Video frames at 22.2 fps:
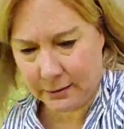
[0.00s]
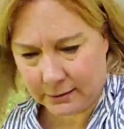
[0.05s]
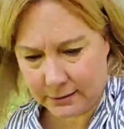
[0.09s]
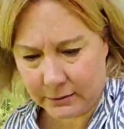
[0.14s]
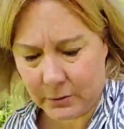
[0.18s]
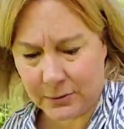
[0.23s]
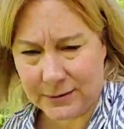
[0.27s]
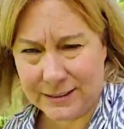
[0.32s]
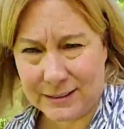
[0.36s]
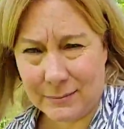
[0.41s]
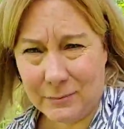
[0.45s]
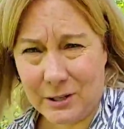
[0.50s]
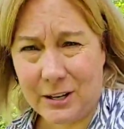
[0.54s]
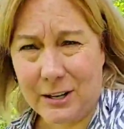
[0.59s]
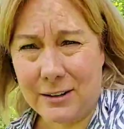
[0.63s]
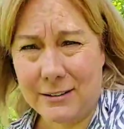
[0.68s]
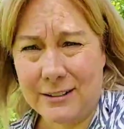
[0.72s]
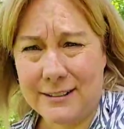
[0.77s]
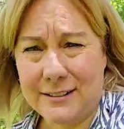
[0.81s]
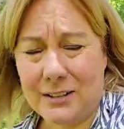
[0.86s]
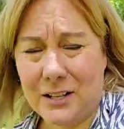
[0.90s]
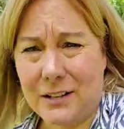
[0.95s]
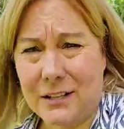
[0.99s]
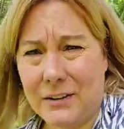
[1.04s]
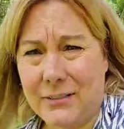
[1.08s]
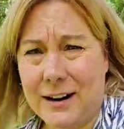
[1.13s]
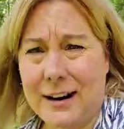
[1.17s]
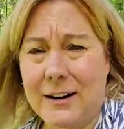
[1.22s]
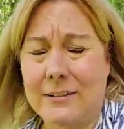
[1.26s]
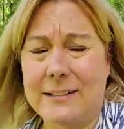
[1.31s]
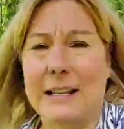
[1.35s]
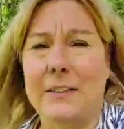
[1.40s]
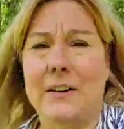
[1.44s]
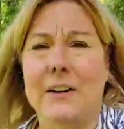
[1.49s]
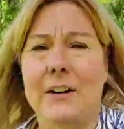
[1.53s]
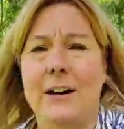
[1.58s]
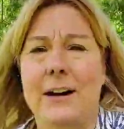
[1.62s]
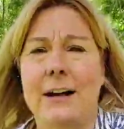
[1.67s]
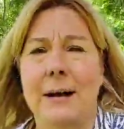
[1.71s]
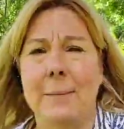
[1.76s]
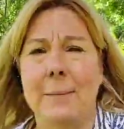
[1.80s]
Of course, I'm not on solid ground either.